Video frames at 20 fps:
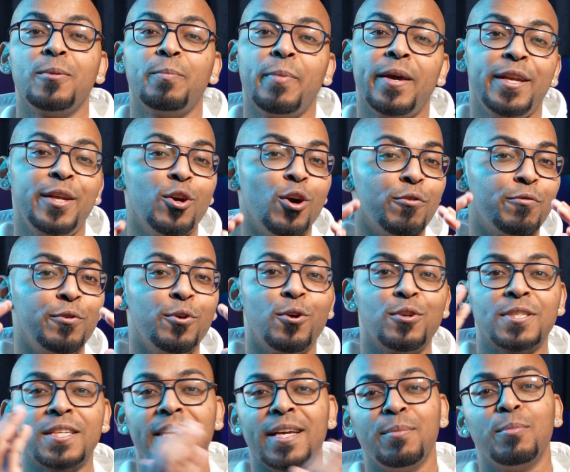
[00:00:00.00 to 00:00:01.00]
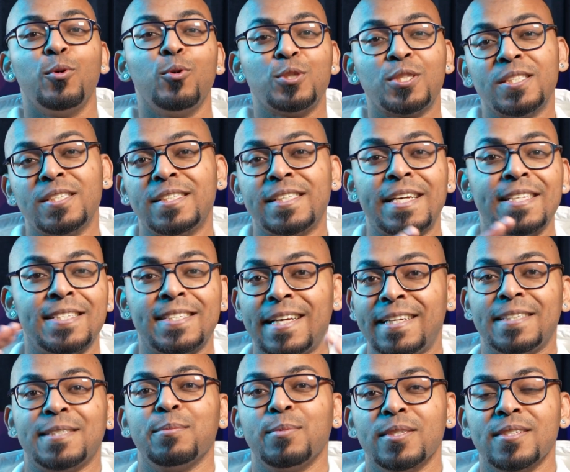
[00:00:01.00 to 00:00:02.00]
many of your emotions and
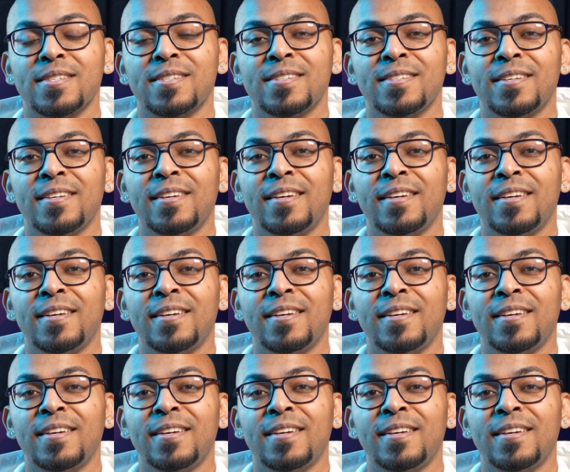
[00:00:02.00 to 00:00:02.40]
sentiments.